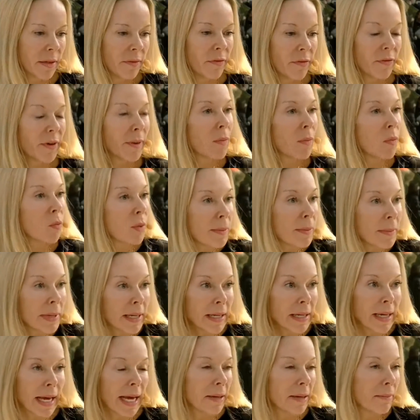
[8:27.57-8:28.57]
from
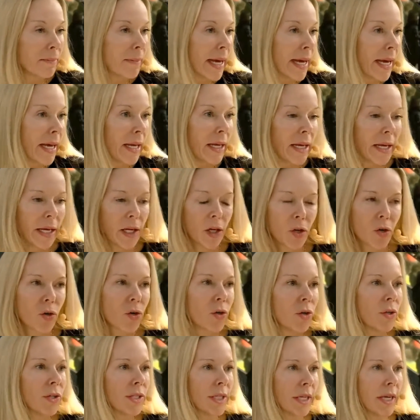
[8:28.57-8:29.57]
women and men and
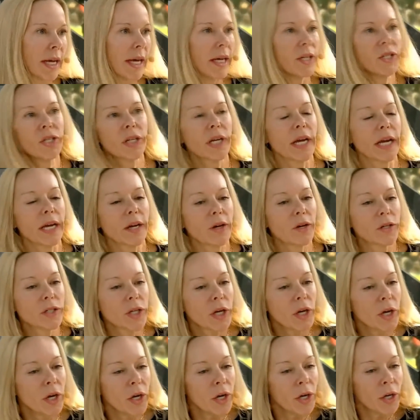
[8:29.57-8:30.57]
girls and educators.
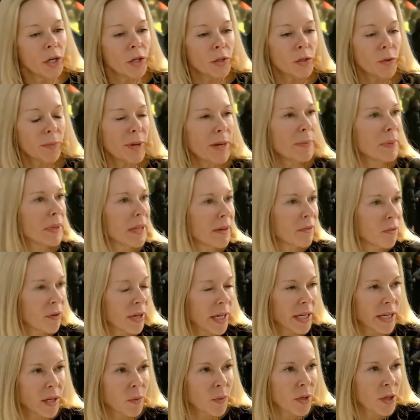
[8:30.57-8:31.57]
So people have
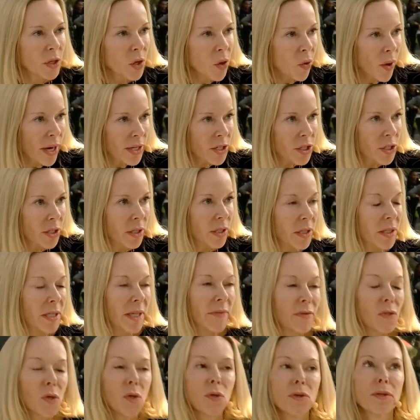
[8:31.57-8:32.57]
written in with questions.
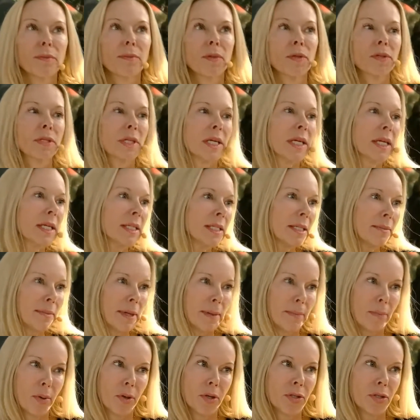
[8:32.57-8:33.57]
They've told the most
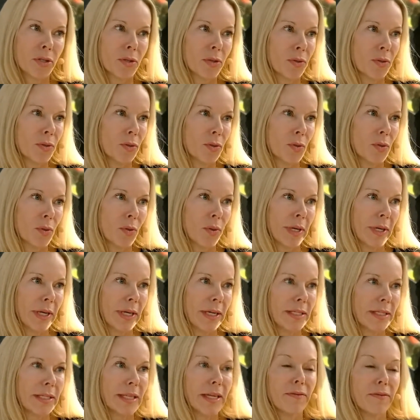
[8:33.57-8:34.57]
intimate personal
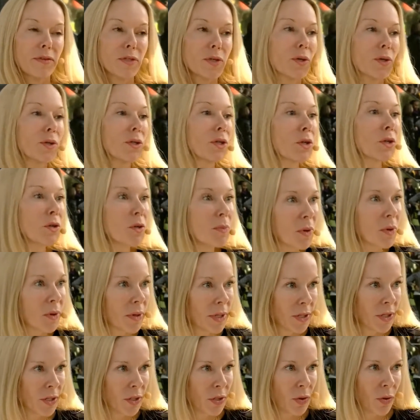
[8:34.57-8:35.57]
stories. They've told
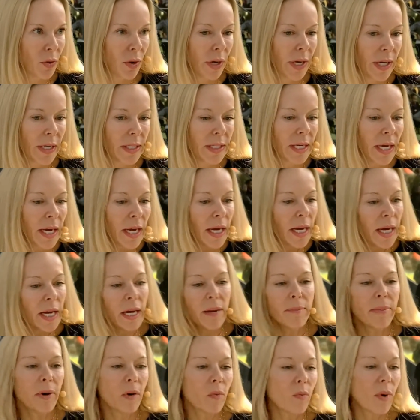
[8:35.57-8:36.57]
humorous stories.
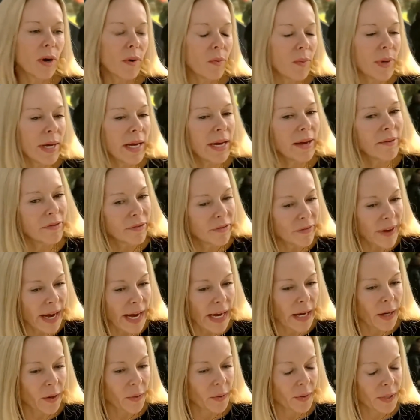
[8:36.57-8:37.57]
But what we have
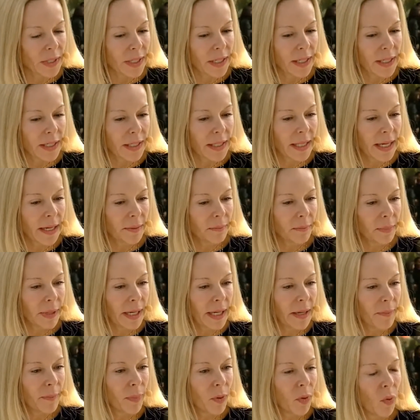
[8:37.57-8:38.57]
found is that
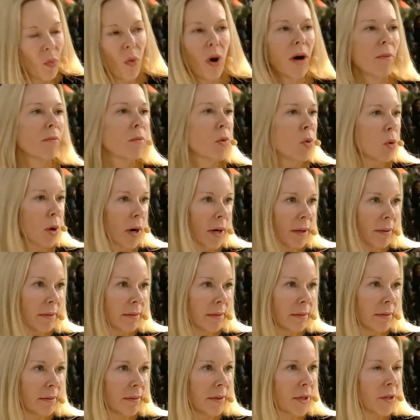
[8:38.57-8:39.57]
people want more.
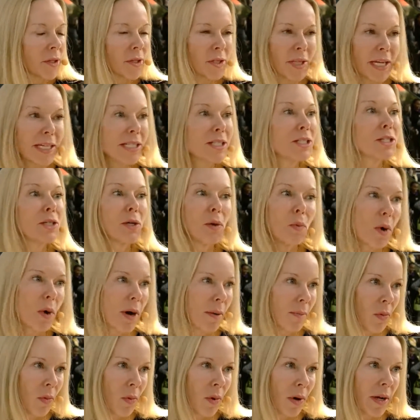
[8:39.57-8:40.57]
They still
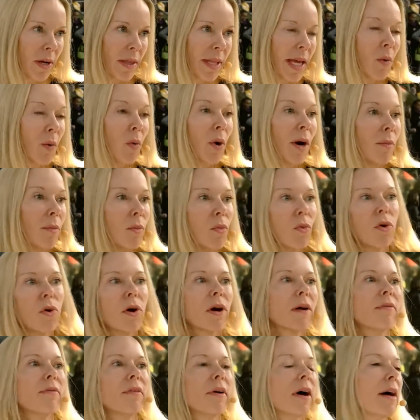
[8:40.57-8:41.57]
want more, and they want more
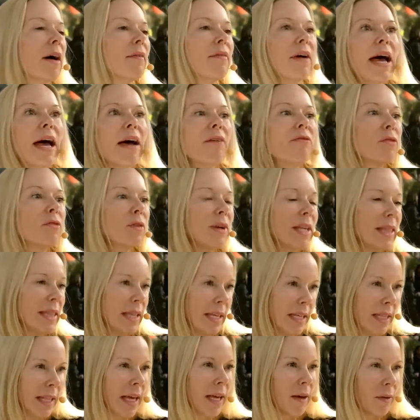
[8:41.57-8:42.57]
of
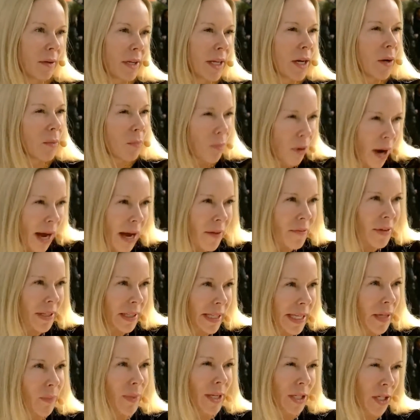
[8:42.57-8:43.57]
everything that,
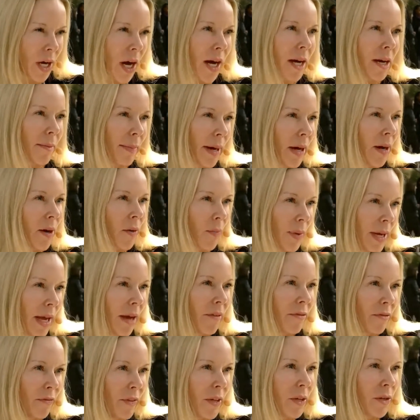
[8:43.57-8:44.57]
privately we talk about and we
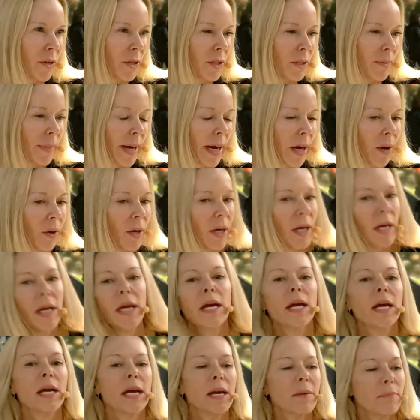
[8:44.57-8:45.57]
have fears about.
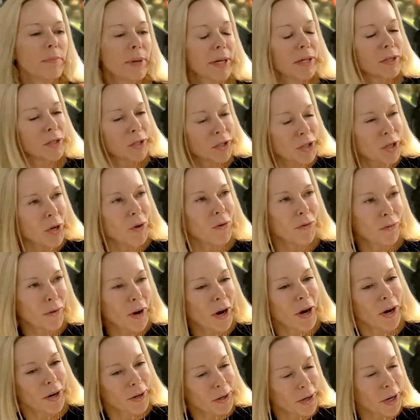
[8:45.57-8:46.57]
But so
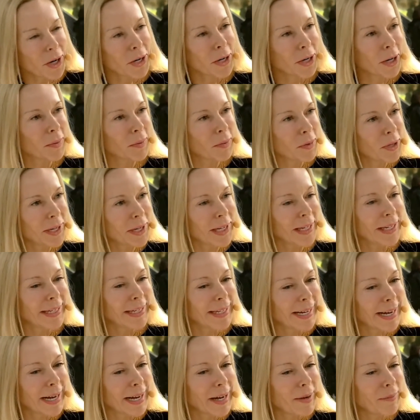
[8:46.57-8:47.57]
far, knock on wood,
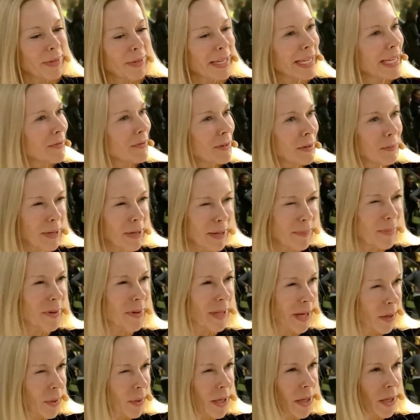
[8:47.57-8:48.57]
even people
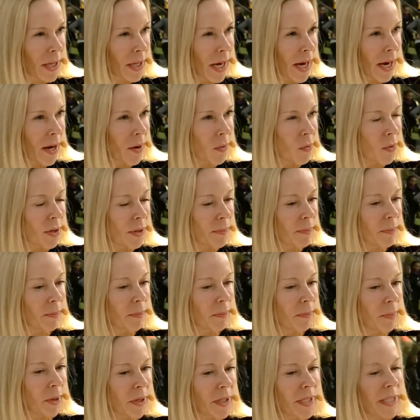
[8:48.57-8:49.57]
that we thought would
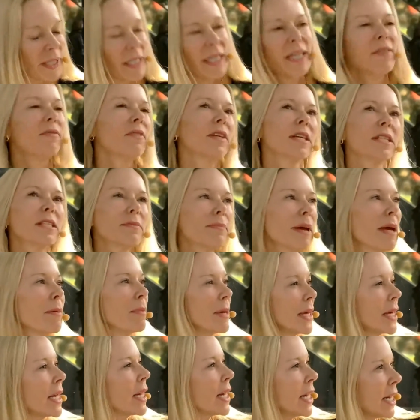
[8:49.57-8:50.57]
perceive this
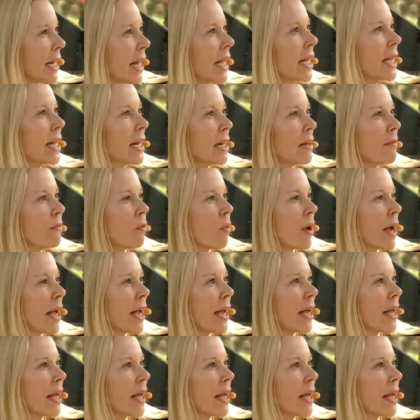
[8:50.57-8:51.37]
maybe in a negative way